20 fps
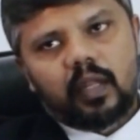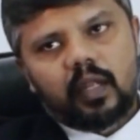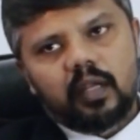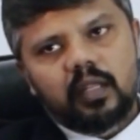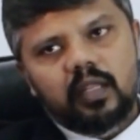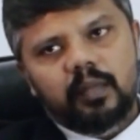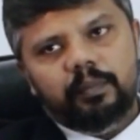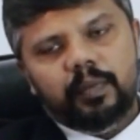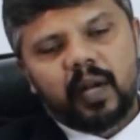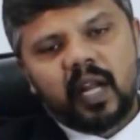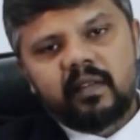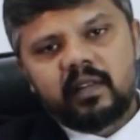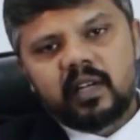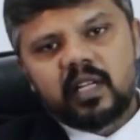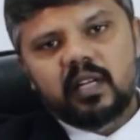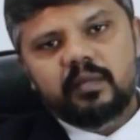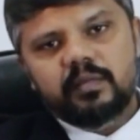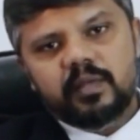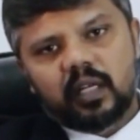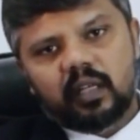The
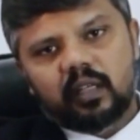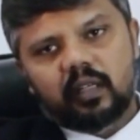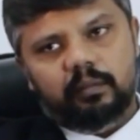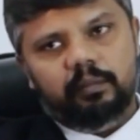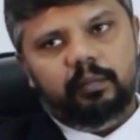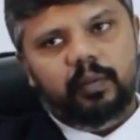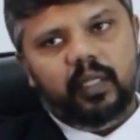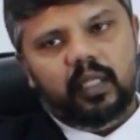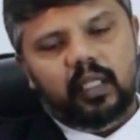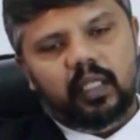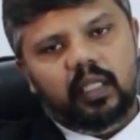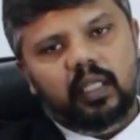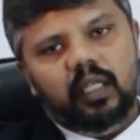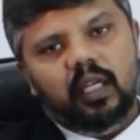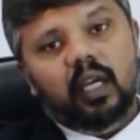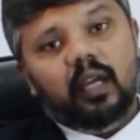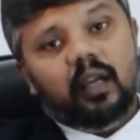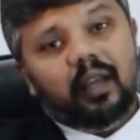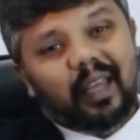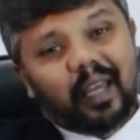private limited company
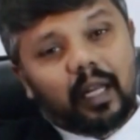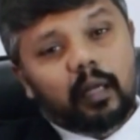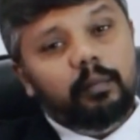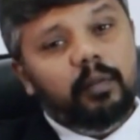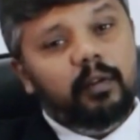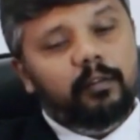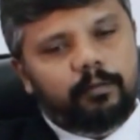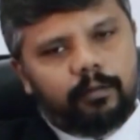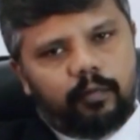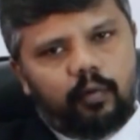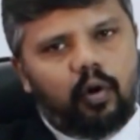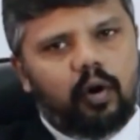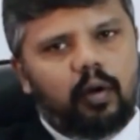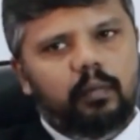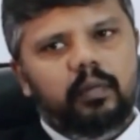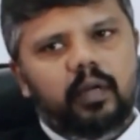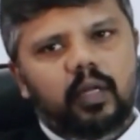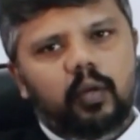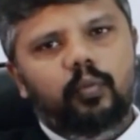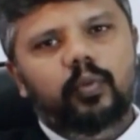can be
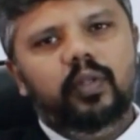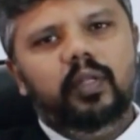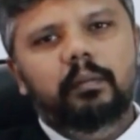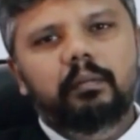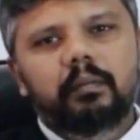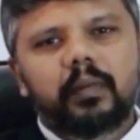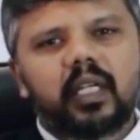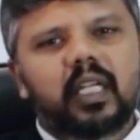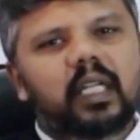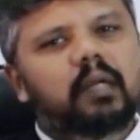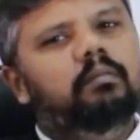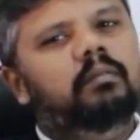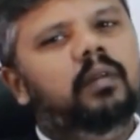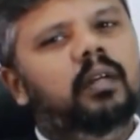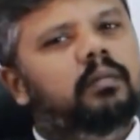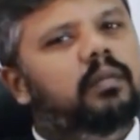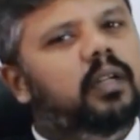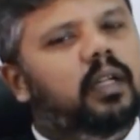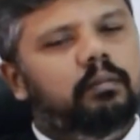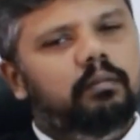formed with a
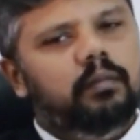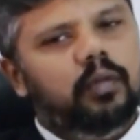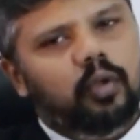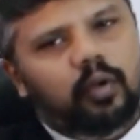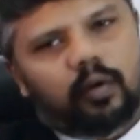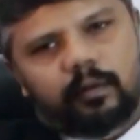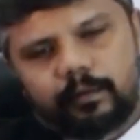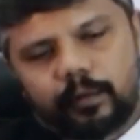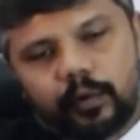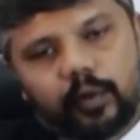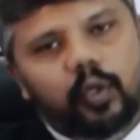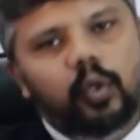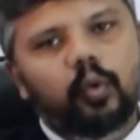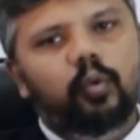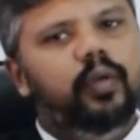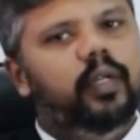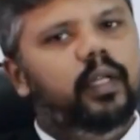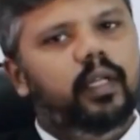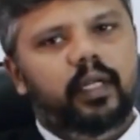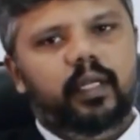minimum number of
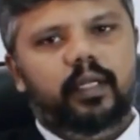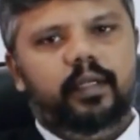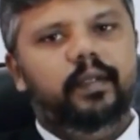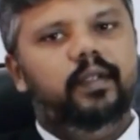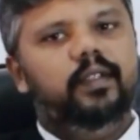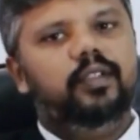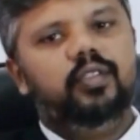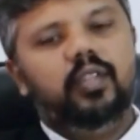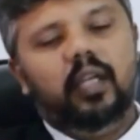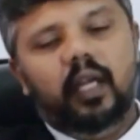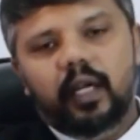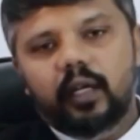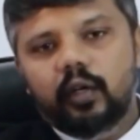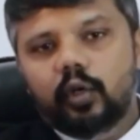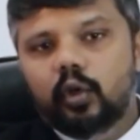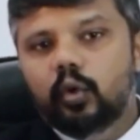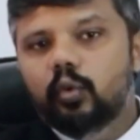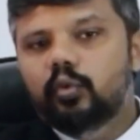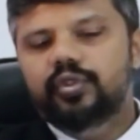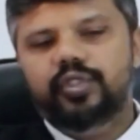2 directors and
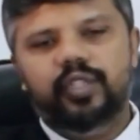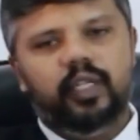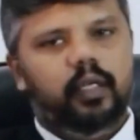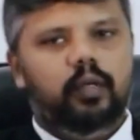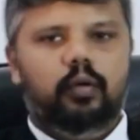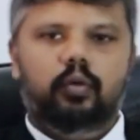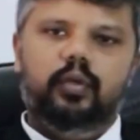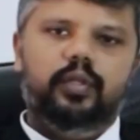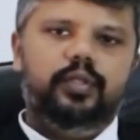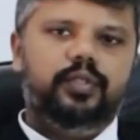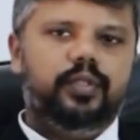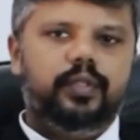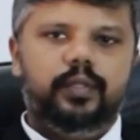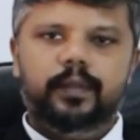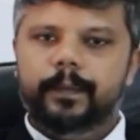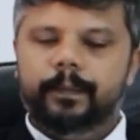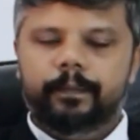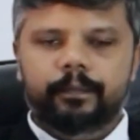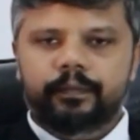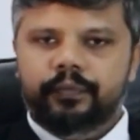2 shareholders.
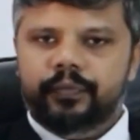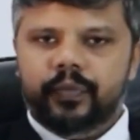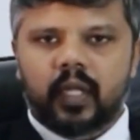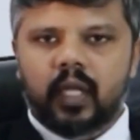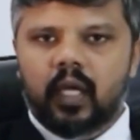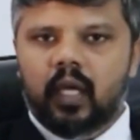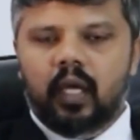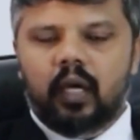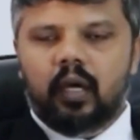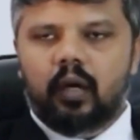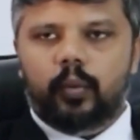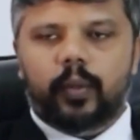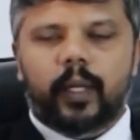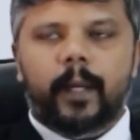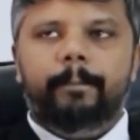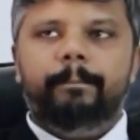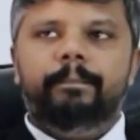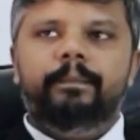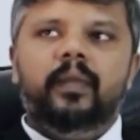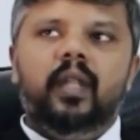Okay.
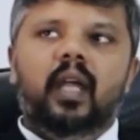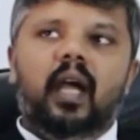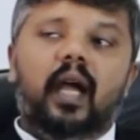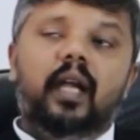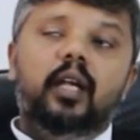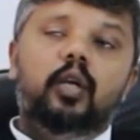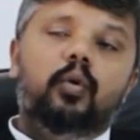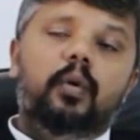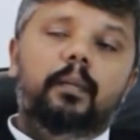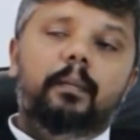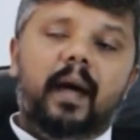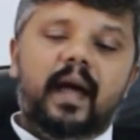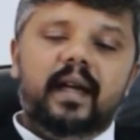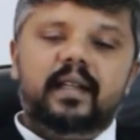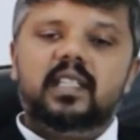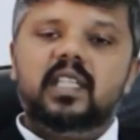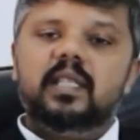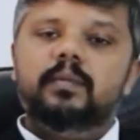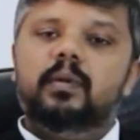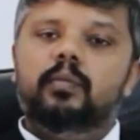And to a
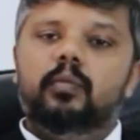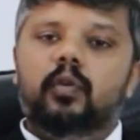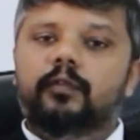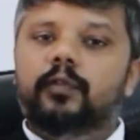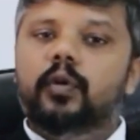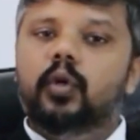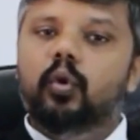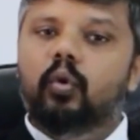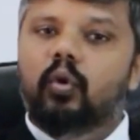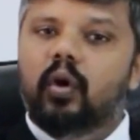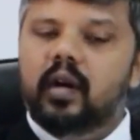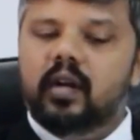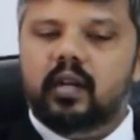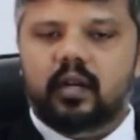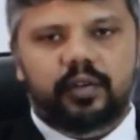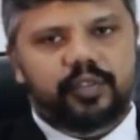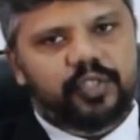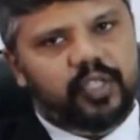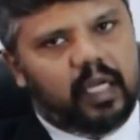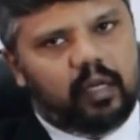maximum of
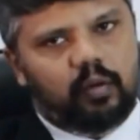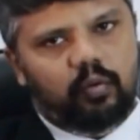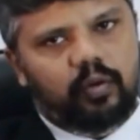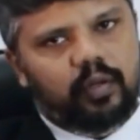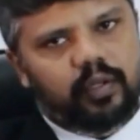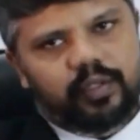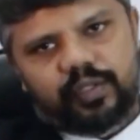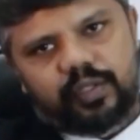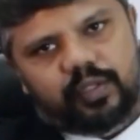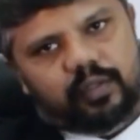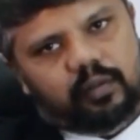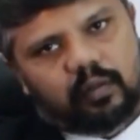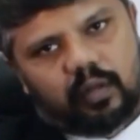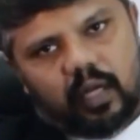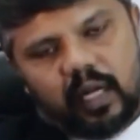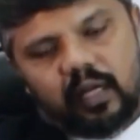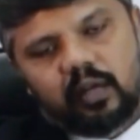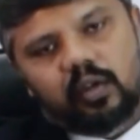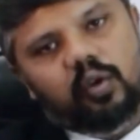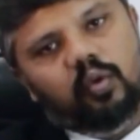200 shareholders
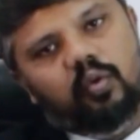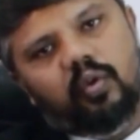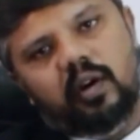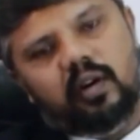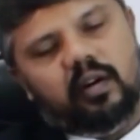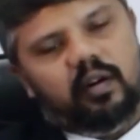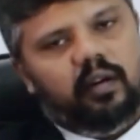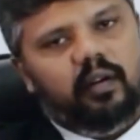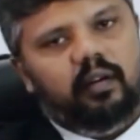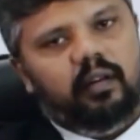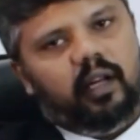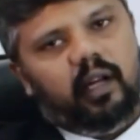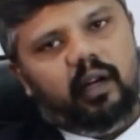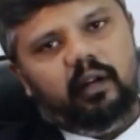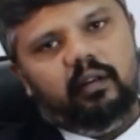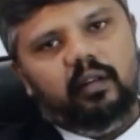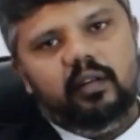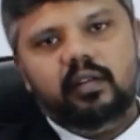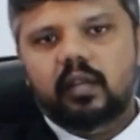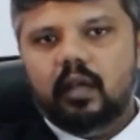and 200
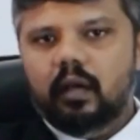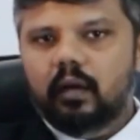directors